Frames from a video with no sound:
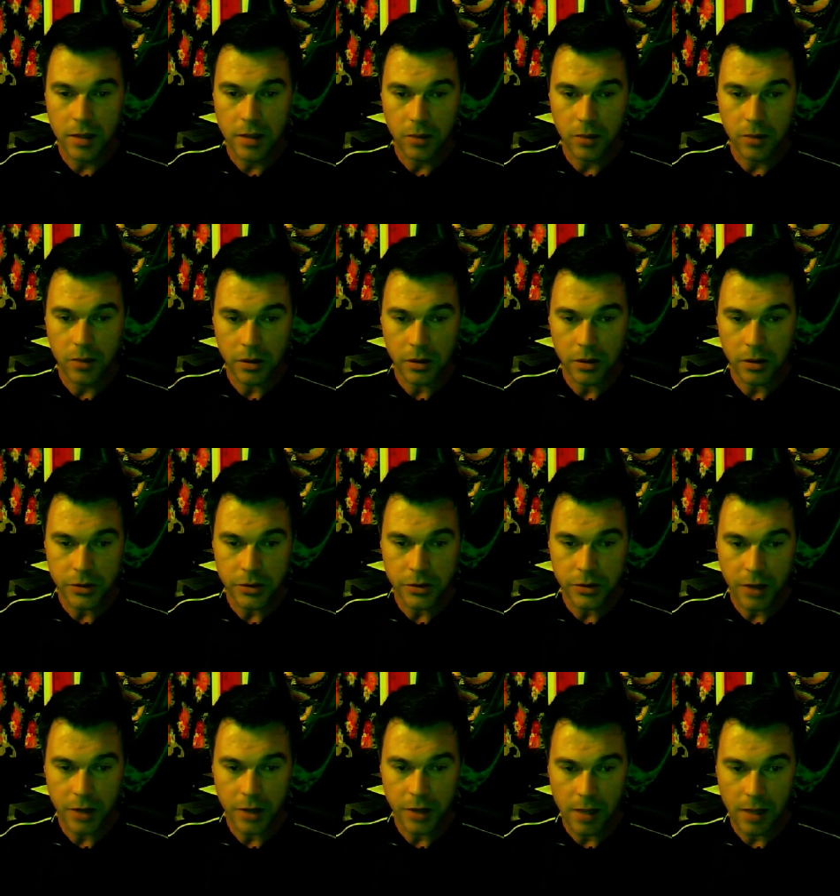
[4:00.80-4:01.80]
closer in
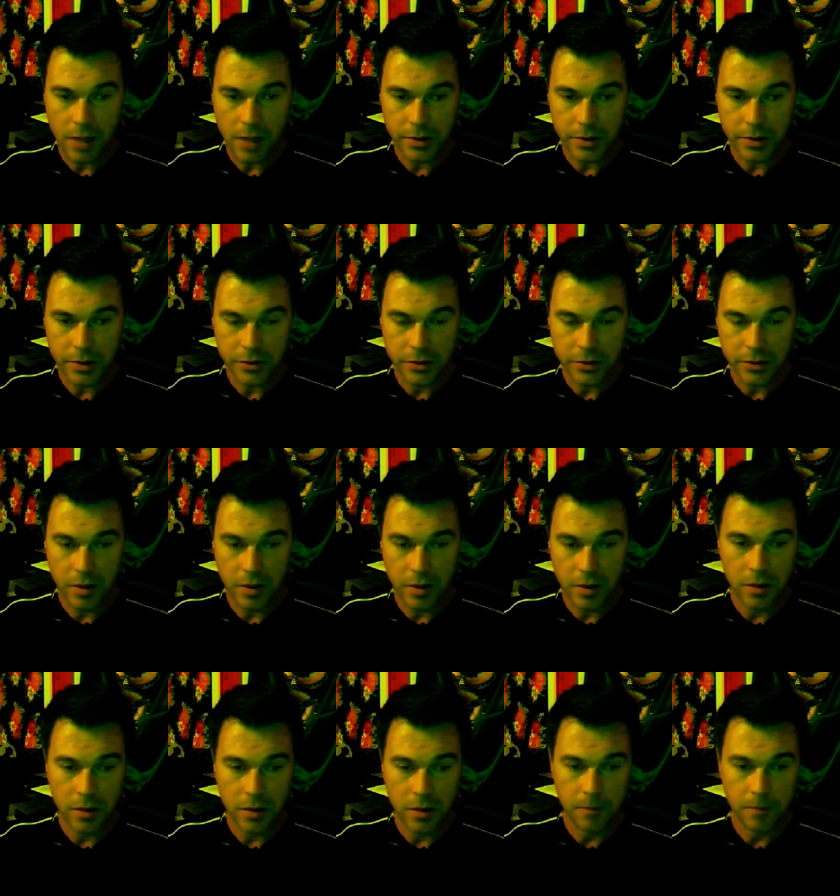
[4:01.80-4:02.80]
harmony to
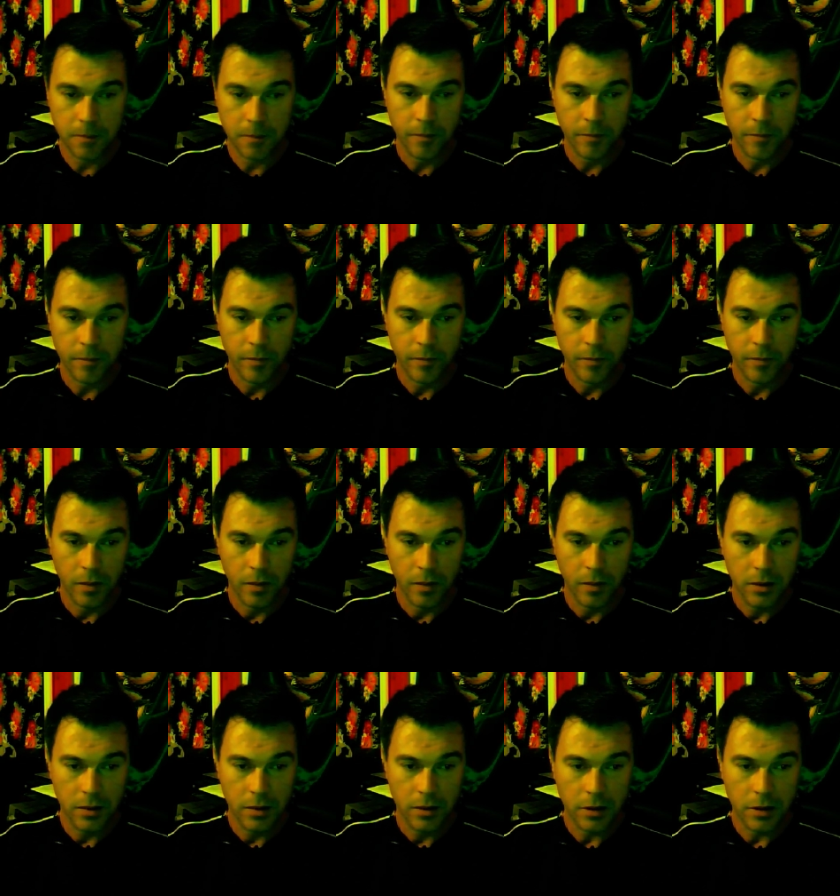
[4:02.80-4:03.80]
thee.
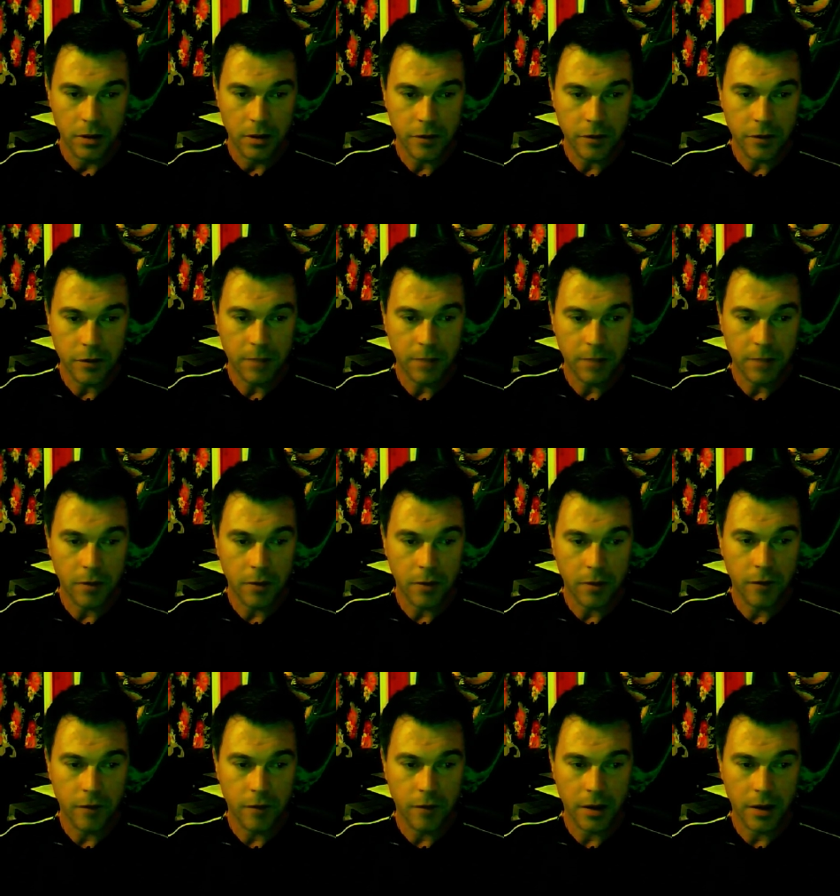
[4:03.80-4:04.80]
Lift up my
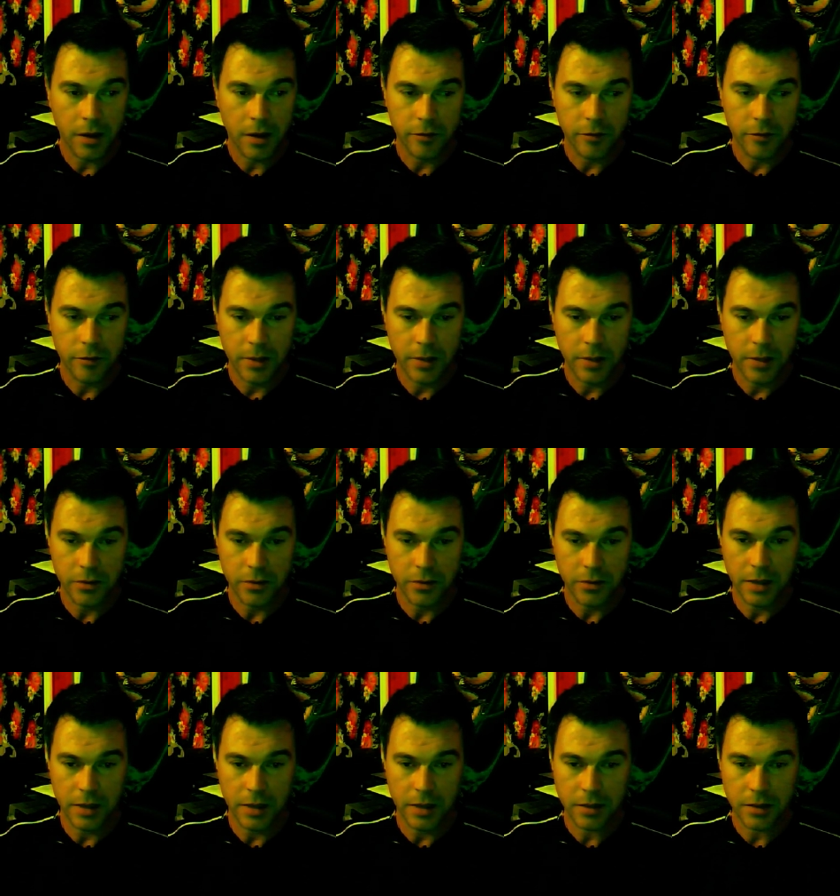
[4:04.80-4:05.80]
fire from out of the
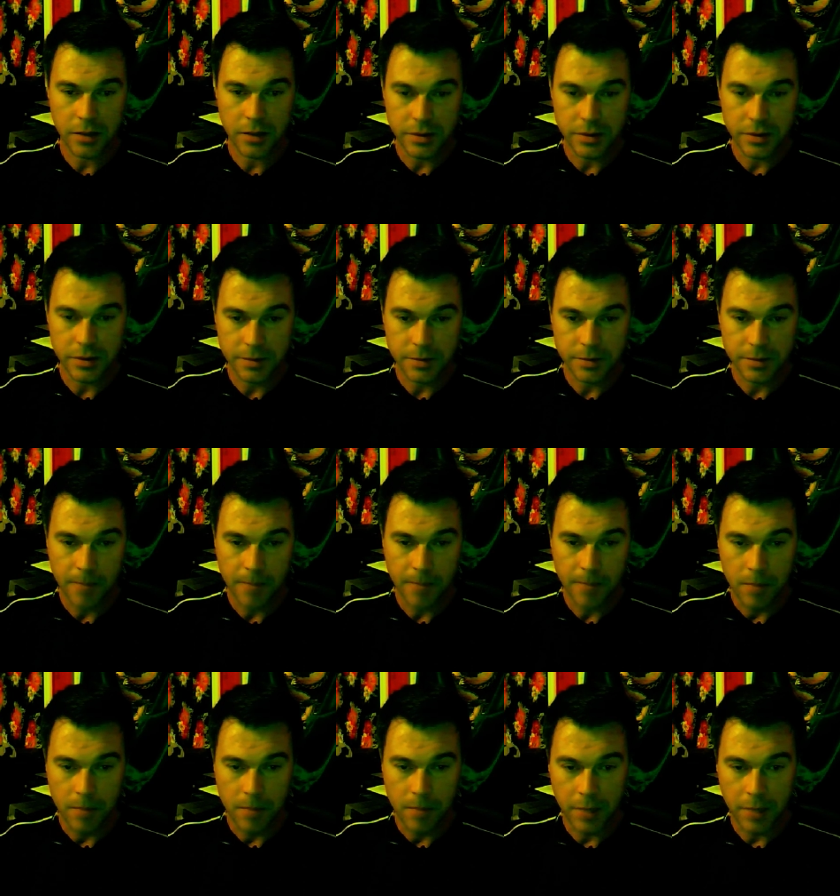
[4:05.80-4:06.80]
darkness,
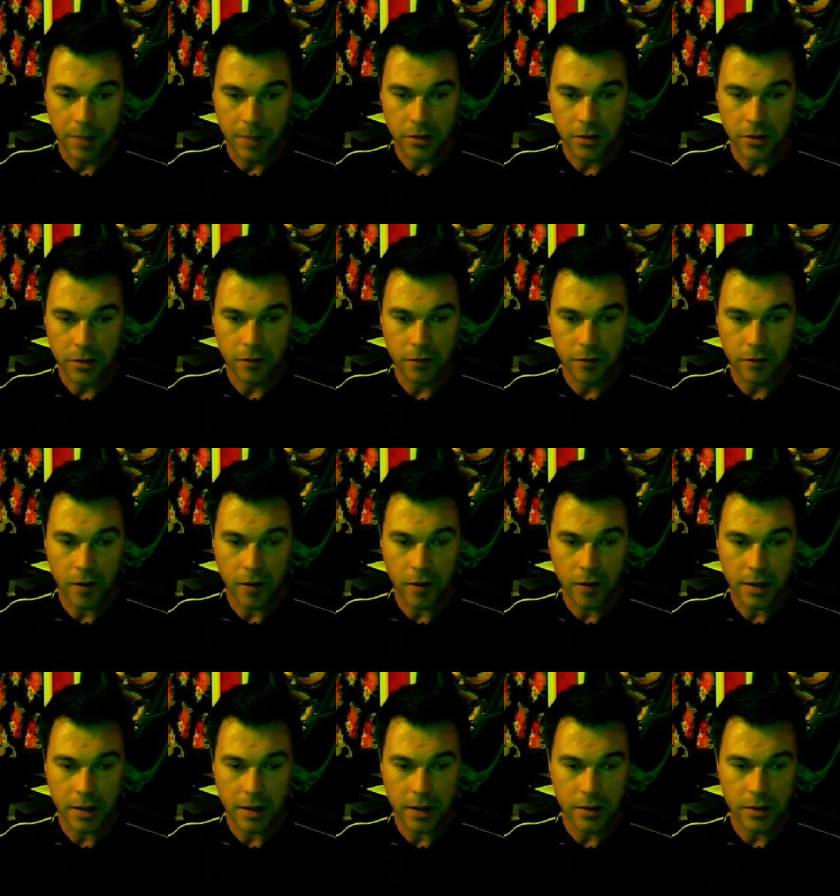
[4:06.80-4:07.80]
magnet of
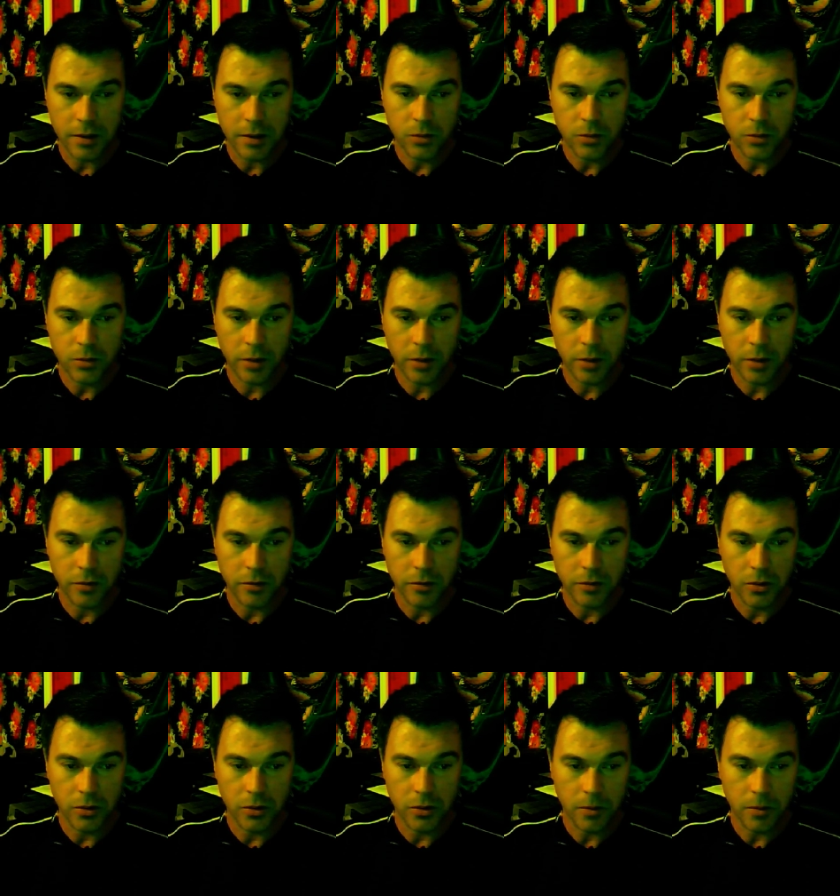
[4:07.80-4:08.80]
fire that is one of the
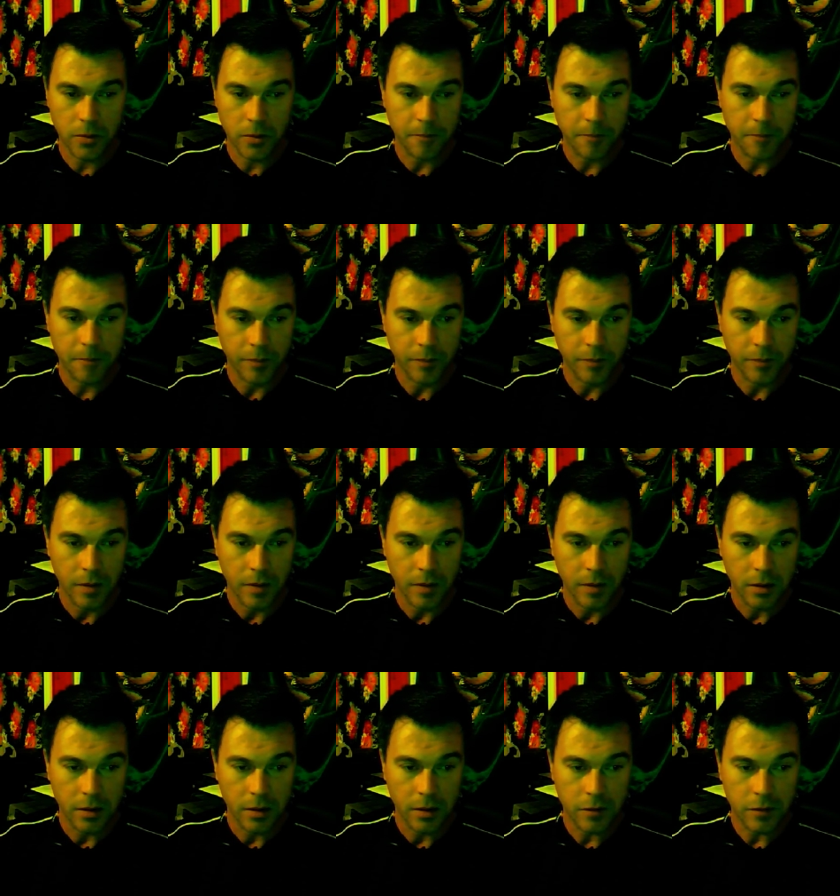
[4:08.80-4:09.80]
all.
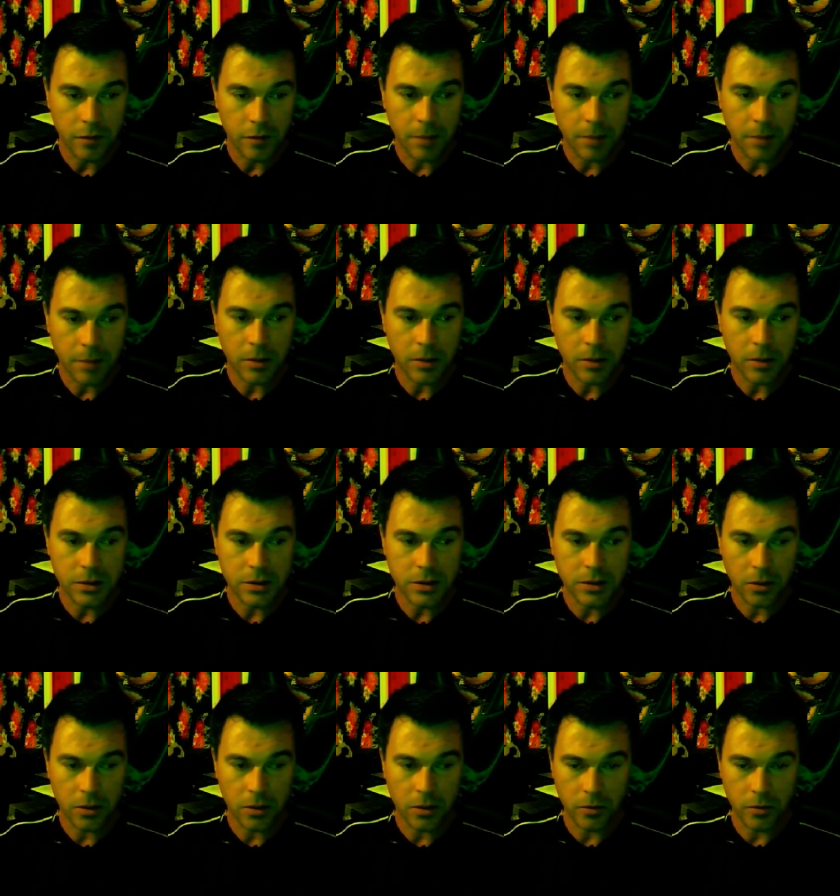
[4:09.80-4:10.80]
Lift up my
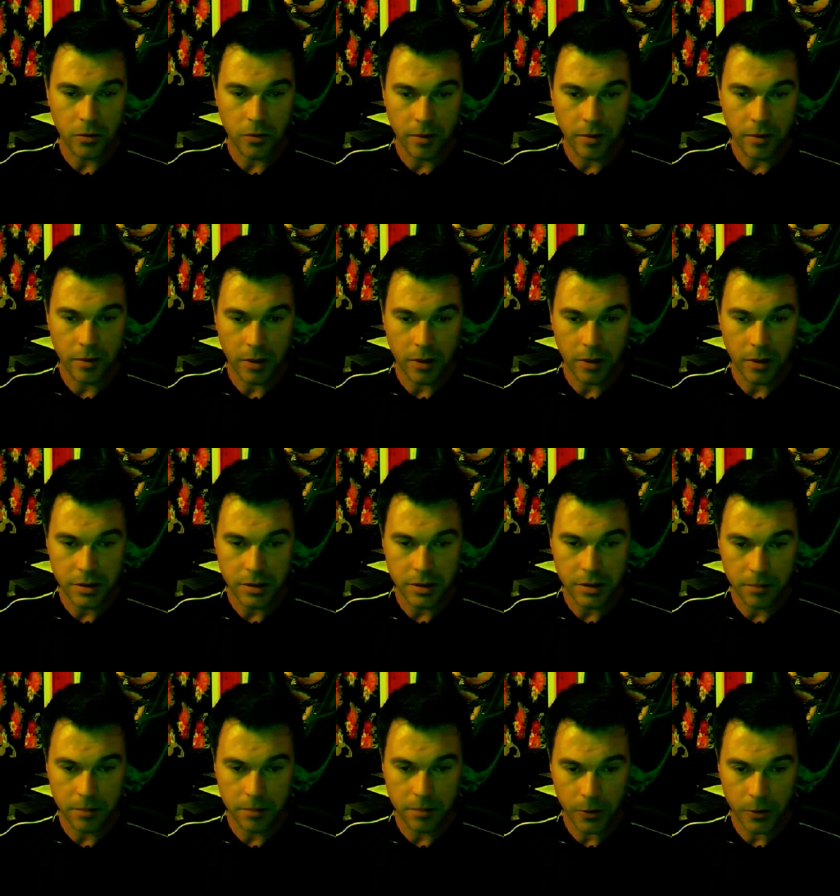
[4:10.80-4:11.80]
soul, thy mighty and
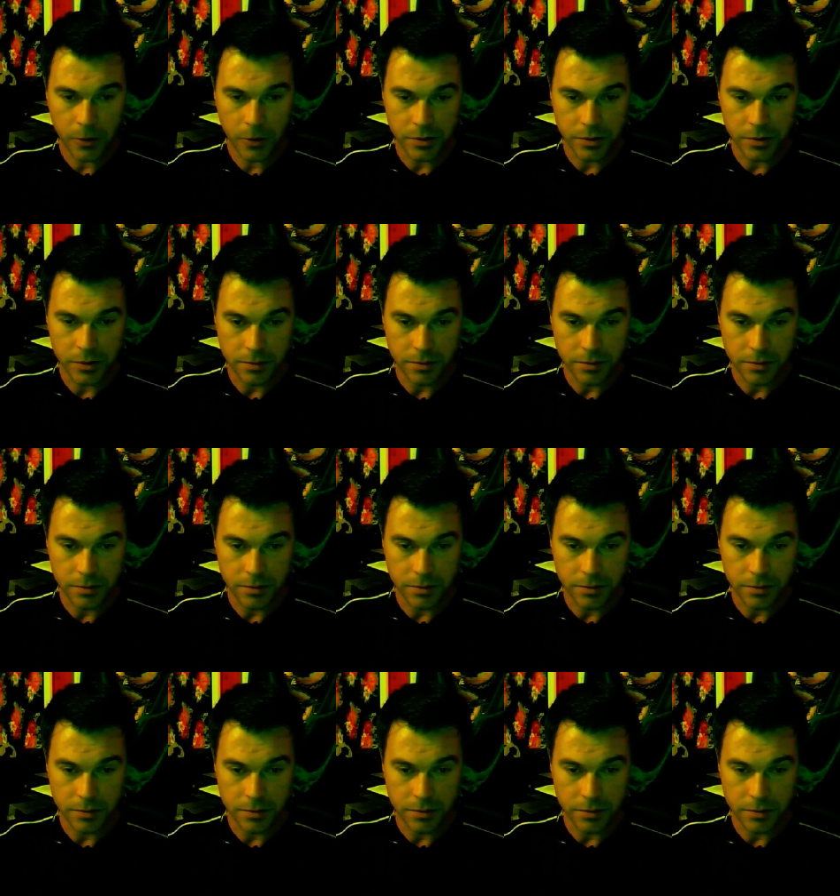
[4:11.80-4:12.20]
potent.